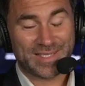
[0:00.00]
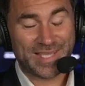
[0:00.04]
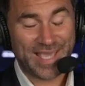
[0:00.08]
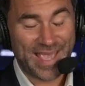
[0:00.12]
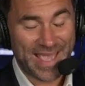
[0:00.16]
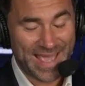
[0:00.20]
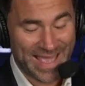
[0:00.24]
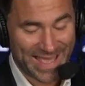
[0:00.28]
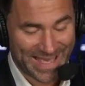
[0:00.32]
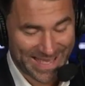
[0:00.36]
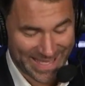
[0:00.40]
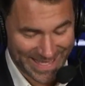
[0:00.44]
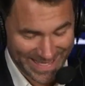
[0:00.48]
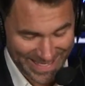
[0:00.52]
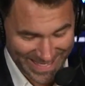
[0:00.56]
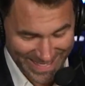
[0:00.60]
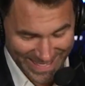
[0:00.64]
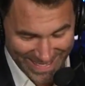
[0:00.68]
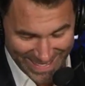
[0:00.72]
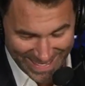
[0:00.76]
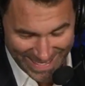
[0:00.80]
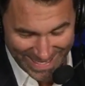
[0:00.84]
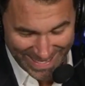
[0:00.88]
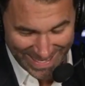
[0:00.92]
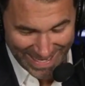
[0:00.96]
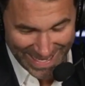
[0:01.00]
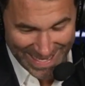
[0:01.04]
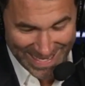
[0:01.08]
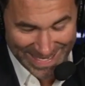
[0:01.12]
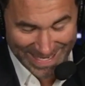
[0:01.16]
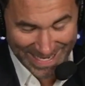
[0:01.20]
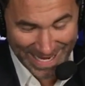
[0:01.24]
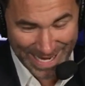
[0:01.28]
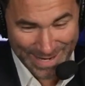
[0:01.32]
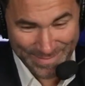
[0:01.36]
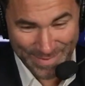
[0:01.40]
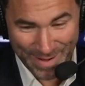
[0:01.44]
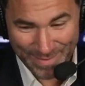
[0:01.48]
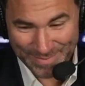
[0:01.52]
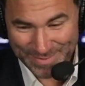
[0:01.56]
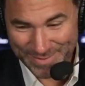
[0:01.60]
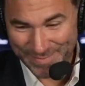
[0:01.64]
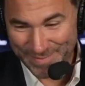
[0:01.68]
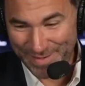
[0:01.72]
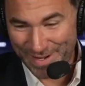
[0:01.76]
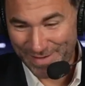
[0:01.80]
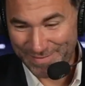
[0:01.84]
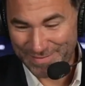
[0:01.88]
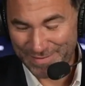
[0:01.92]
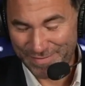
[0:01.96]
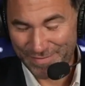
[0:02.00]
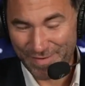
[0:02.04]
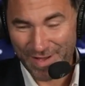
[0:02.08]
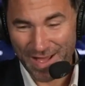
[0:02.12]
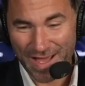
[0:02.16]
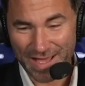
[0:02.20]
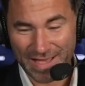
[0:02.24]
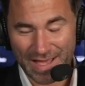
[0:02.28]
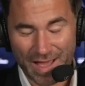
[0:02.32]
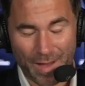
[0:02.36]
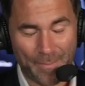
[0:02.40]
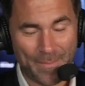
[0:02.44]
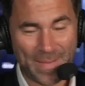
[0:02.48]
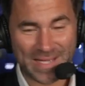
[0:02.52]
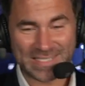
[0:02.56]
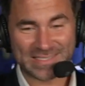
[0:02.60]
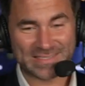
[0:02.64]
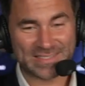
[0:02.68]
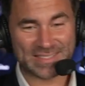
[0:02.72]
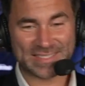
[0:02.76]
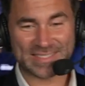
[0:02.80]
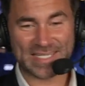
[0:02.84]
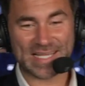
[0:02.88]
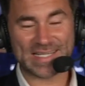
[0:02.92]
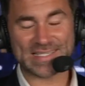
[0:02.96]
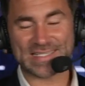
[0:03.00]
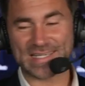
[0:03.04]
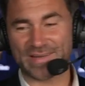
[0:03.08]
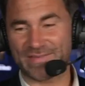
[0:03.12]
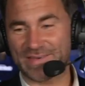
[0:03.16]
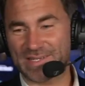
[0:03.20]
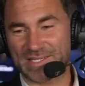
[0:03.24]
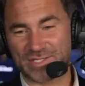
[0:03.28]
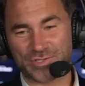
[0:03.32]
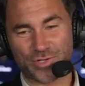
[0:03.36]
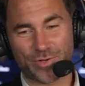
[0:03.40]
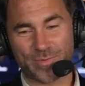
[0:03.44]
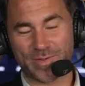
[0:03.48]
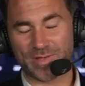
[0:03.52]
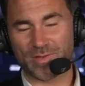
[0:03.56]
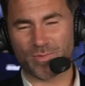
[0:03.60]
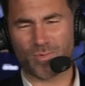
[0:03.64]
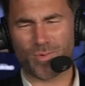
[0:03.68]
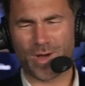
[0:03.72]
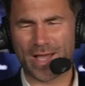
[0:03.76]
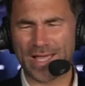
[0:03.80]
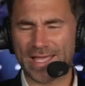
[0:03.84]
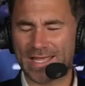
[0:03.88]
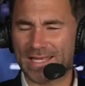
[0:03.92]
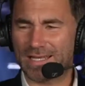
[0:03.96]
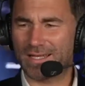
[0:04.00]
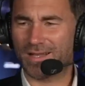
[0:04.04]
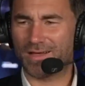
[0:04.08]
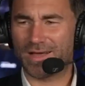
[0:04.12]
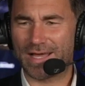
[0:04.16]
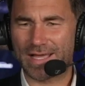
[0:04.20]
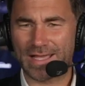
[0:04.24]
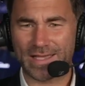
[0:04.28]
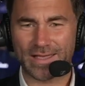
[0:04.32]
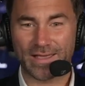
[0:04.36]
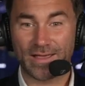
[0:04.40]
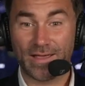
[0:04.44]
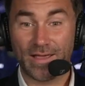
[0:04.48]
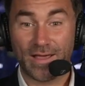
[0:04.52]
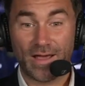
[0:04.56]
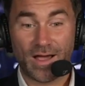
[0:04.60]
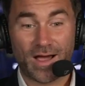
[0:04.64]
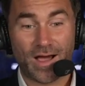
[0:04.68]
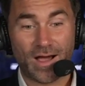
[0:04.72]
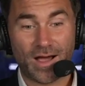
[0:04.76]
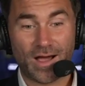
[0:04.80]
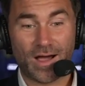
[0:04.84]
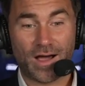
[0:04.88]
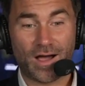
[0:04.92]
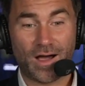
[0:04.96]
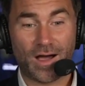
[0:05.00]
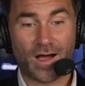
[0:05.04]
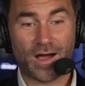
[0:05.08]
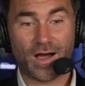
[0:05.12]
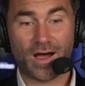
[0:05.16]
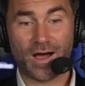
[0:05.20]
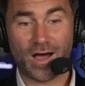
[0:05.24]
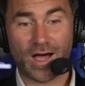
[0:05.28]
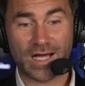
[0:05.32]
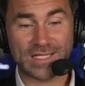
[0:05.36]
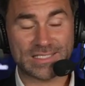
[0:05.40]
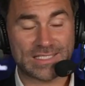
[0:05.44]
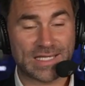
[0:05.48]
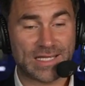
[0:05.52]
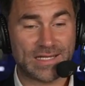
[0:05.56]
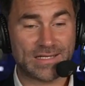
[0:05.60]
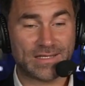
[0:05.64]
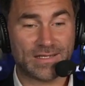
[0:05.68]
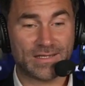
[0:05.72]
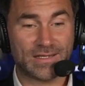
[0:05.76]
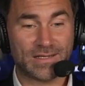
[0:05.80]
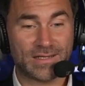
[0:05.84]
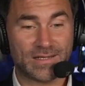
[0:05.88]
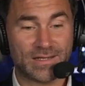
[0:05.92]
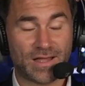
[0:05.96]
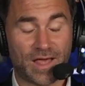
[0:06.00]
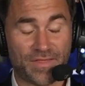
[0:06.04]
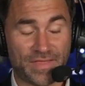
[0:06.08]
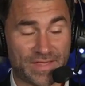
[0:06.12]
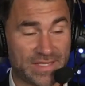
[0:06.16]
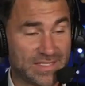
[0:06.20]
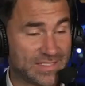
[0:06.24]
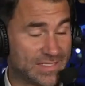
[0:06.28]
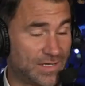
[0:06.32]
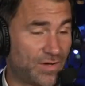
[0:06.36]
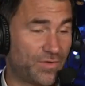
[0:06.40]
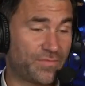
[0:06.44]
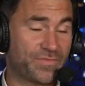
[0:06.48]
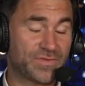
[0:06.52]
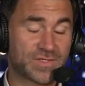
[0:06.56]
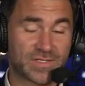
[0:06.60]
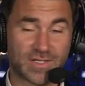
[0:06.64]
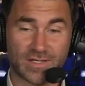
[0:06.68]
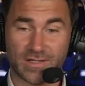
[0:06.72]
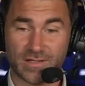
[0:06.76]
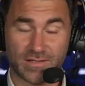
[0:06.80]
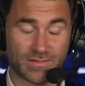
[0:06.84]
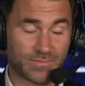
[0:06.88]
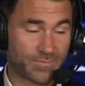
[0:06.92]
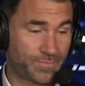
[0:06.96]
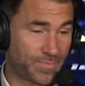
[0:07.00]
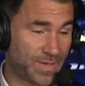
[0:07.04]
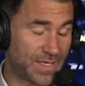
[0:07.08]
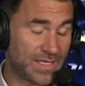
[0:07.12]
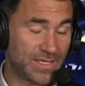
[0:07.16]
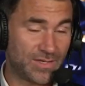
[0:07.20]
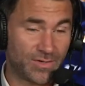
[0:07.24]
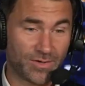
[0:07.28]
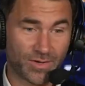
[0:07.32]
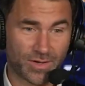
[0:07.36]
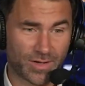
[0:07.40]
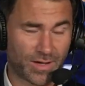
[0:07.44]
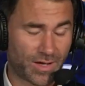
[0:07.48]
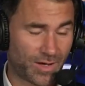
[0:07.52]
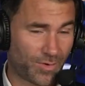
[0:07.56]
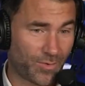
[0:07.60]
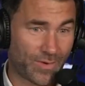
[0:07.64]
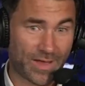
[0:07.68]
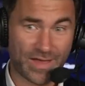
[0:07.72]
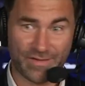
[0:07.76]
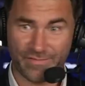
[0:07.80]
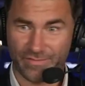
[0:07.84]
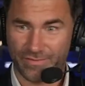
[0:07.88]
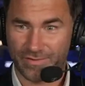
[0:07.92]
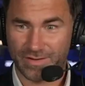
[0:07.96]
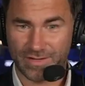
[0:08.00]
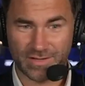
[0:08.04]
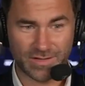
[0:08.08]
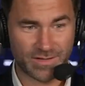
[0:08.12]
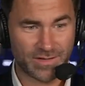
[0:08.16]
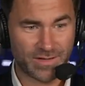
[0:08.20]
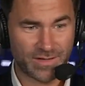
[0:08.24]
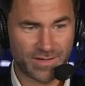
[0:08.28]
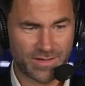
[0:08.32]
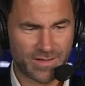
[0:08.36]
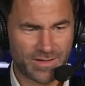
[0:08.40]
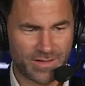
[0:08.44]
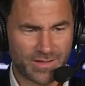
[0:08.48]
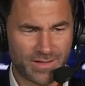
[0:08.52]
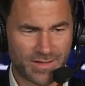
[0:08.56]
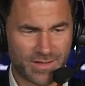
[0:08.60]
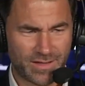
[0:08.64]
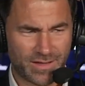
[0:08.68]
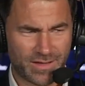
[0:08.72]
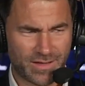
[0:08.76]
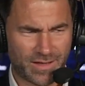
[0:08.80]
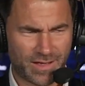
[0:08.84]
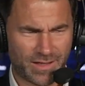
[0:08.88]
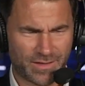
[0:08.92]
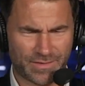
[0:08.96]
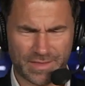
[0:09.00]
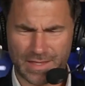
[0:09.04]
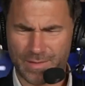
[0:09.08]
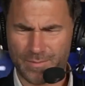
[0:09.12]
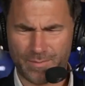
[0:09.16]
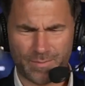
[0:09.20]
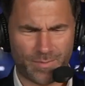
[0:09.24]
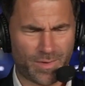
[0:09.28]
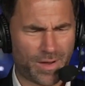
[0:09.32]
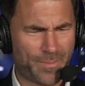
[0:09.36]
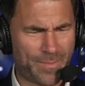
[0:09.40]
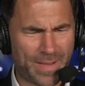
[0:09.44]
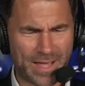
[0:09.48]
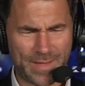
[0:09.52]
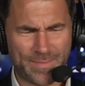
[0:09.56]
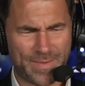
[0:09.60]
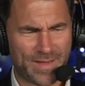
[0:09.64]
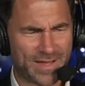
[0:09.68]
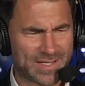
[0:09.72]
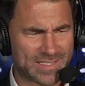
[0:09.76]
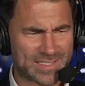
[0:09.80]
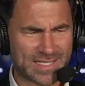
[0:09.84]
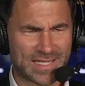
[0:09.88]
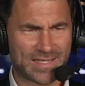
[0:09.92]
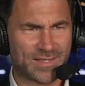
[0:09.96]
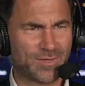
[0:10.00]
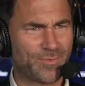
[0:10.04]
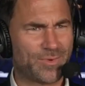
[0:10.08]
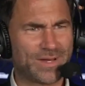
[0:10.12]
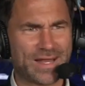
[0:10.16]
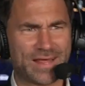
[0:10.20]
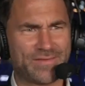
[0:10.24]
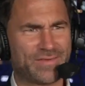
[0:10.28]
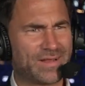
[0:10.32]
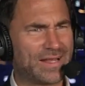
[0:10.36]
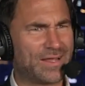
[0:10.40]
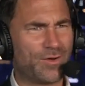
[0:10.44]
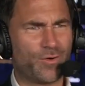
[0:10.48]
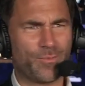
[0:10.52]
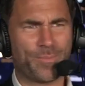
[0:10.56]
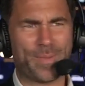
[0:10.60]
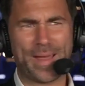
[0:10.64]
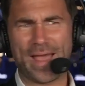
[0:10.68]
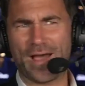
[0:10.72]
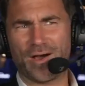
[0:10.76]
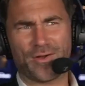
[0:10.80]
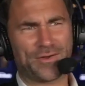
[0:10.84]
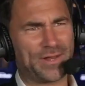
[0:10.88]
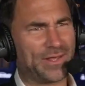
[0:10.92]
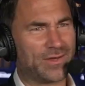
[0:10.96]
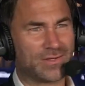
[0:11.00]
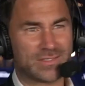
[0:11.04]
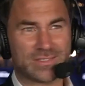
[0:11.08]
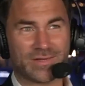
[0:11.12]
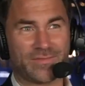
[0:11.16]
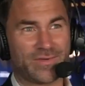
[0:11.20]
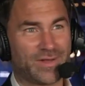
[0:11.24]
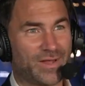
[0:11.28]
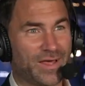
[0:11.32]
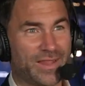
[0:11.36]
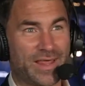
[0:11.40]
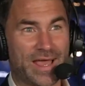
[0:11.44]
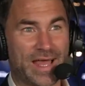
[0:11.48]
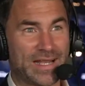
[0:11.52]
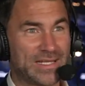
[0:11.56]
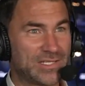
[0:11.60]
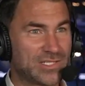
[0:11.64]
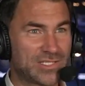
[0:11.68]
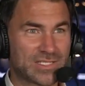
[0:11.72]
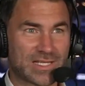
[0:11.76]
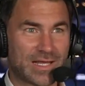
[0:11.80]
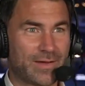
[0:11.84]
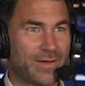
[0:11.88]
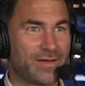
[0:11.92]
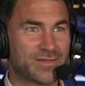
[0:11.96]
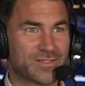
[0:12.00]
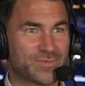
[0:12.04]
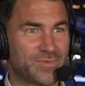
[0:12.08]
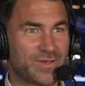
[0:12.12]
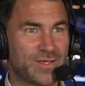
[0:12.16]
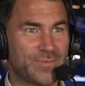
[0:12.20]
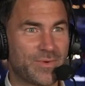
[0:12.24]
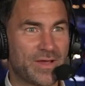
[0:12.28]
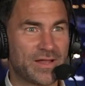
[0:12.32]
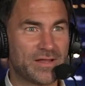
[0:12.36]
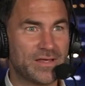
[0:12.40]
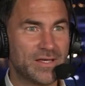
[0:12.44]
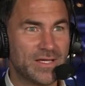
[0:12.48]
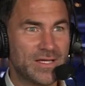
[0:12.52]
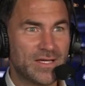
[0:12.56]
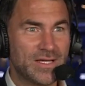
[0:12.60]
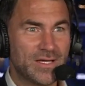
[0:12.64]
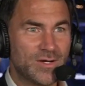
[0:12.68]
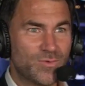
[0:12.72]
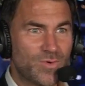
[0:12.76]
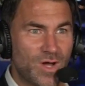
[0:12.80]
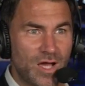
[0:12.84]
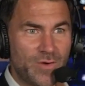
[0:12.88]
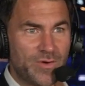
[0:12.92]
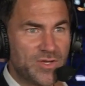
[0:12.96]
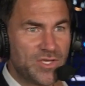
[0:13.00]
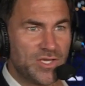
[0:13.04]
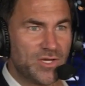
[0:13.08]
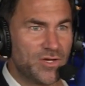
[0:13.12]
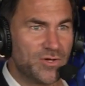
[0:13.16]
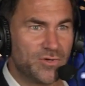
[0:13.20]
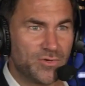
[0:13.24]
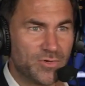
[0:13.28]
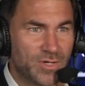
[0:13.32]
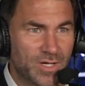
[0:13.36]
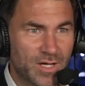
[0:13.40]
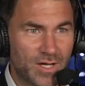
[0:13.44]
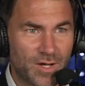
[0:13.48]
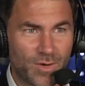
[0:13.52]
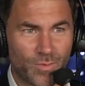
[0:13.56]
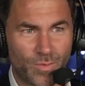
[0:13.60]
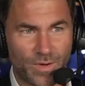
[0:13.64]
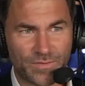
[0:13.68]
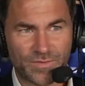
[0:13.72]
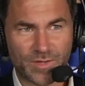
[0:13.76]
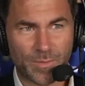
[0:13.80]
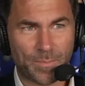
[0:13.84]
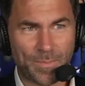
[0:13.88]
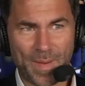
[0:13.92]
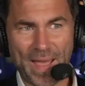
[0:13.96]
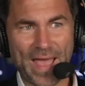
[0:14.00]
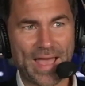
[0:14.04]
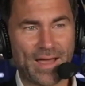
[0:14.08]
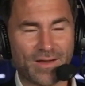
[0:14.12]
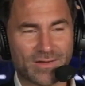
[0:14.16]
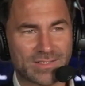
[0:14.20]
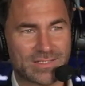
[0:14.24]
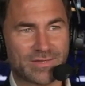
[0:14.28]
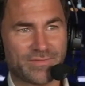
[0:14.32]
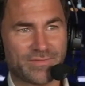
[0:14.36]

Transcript: Yeah. He came up to me after the fight. I must have said something to him at the weigh-in, like, I said, I think Zelfa's going to beat your guy or whatever, and I think maybe I said that we'd have a little bet on it or something like that. And he just came up to me and went, where were you with the bet or